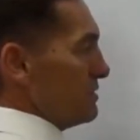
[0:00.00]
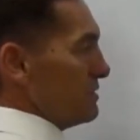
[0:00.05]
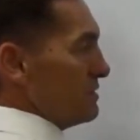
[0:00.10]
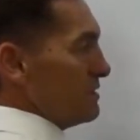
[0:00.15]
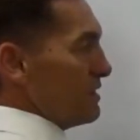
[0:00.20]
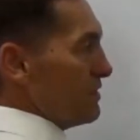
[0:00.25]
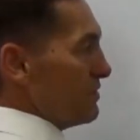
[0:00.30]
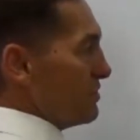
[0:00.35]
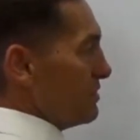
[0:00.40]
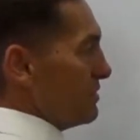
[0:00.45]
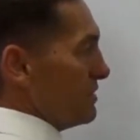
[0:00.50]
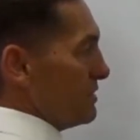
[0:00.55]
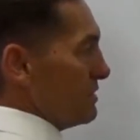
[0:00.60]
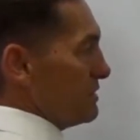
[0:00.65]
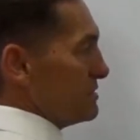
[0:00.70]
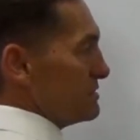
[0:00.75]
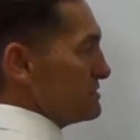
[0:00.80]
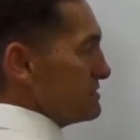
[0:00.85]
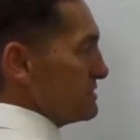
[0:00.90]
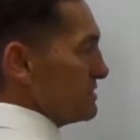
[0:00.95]

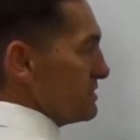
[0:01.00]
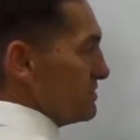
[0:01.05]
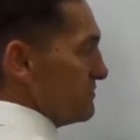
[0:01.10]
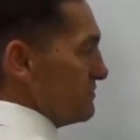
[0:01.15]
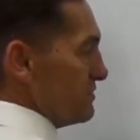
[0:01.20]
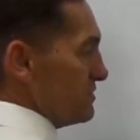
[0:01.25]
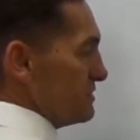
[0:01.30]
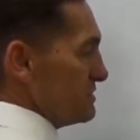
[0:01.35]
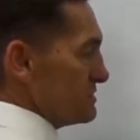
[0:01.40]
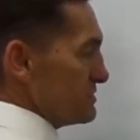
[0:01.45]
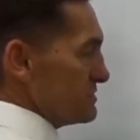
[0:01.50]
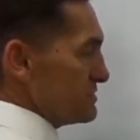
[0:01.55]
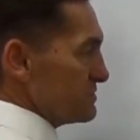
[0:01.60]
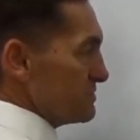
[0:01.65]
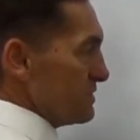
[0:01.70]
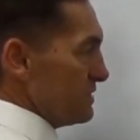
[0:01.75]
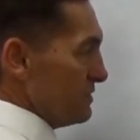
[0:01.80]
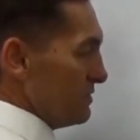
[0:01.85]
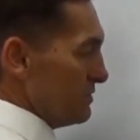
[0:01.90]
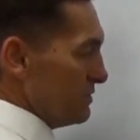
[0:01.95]
Nothing signifies a
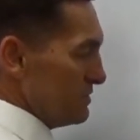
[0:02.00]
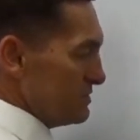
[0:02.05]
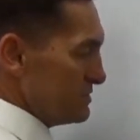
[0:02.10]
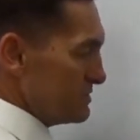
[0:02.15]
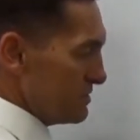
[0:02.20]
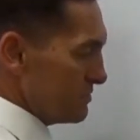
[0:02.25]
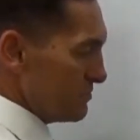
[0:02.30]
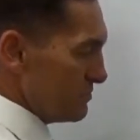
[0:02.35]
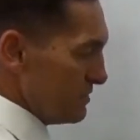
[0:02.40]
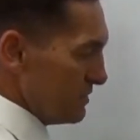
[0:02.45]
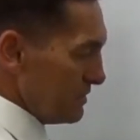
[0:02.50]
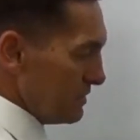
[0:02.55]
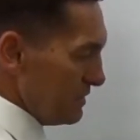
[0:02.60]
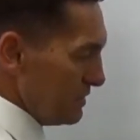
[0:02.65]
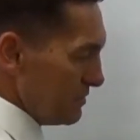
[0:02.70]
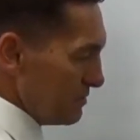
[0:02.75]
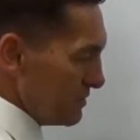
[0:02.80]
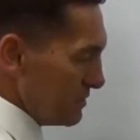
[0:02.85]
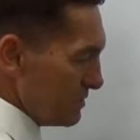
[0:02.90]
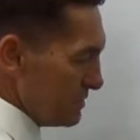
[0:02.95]
straight line. So really,
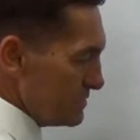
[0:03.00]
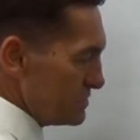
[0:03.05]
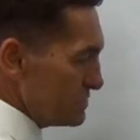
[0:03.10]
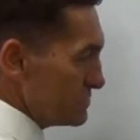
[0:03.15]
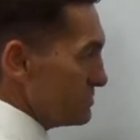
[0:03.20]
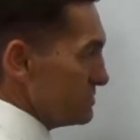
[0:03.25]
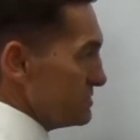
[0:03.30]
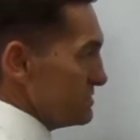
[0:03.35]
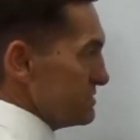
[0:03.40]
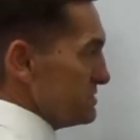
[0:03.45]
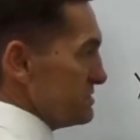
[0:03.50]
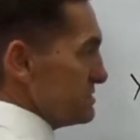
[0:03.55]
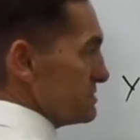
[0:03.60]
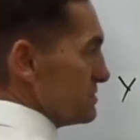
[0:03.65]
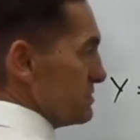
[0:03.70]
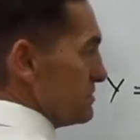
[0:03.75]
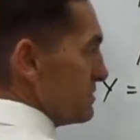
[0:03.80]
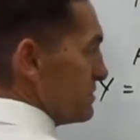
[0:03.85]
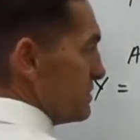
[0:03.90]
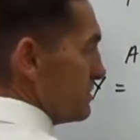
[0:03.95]
your only choice is
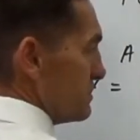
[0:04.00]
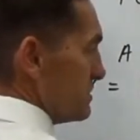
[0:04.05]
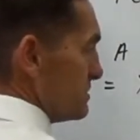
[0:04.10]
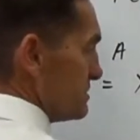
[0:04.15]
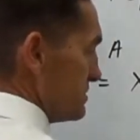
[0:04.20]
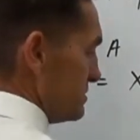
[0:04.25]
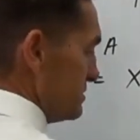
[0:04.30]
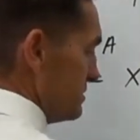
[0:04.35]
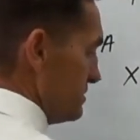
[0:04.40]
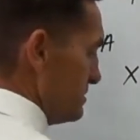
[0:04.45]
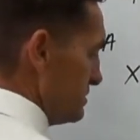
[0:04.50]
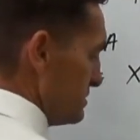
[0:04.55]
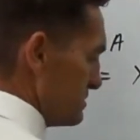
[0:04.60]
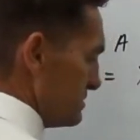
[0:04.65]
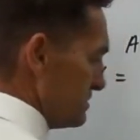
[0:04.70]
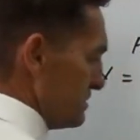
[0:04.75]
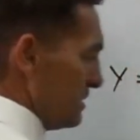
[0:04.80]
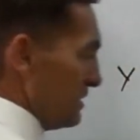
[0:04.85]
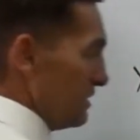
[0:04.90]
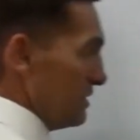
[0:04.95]
to look at this and
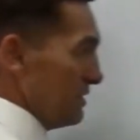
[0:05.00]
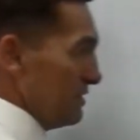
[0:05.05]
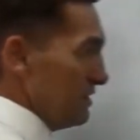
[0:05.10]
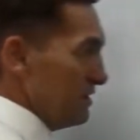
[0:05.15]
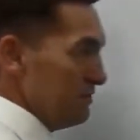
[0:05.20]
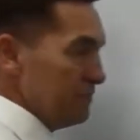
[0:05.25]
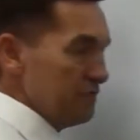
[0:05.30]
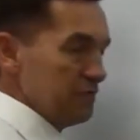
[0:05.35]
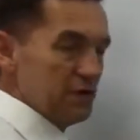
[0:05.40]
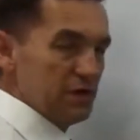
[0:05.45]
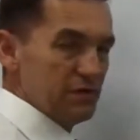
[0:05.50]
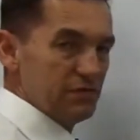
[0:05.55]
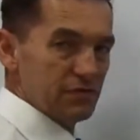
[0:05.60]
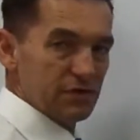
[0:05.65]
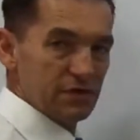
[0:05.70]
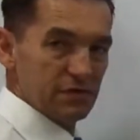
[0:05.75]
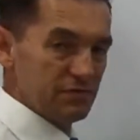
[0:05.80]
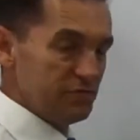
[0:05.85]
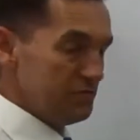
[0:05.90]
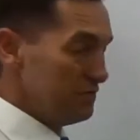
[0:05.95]
this if you're ever
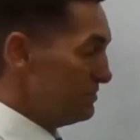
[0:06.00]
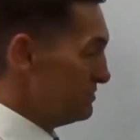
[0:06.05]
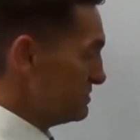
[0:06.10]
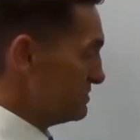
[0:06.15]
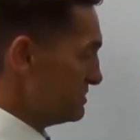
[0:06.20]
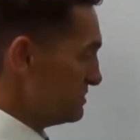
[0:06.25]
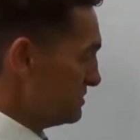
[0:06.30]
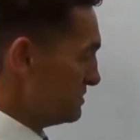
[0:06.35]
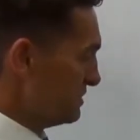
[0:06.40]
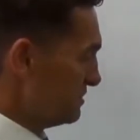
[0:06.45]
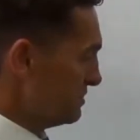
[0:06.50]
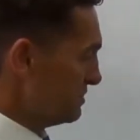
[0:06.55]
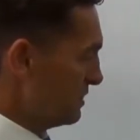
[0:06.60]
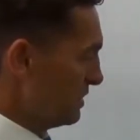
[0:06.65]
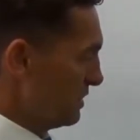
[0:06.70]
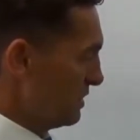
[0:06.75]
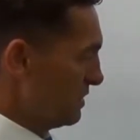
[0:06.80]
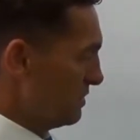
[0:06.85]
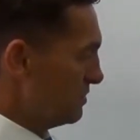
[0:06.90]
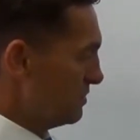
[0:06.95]
confused and think,
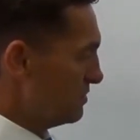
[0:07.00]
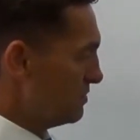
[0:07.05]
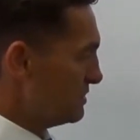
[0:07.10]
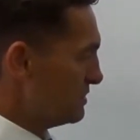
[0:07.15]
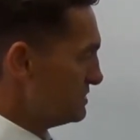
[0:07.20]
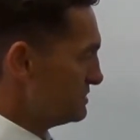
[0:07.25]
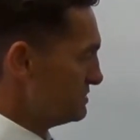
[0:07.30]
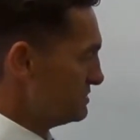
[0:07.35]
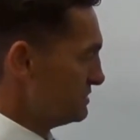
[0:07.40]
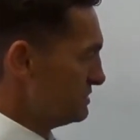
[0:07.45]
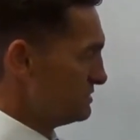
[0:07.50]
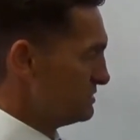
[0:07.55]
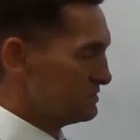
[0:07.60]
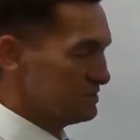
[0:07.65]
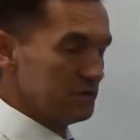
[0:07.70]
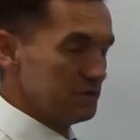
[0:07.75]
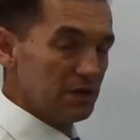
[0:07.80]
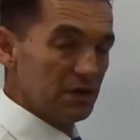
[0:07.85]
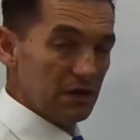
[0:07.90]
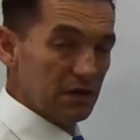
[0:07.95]
well, what is
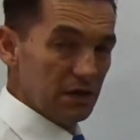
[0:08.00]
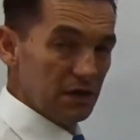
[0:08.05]
this?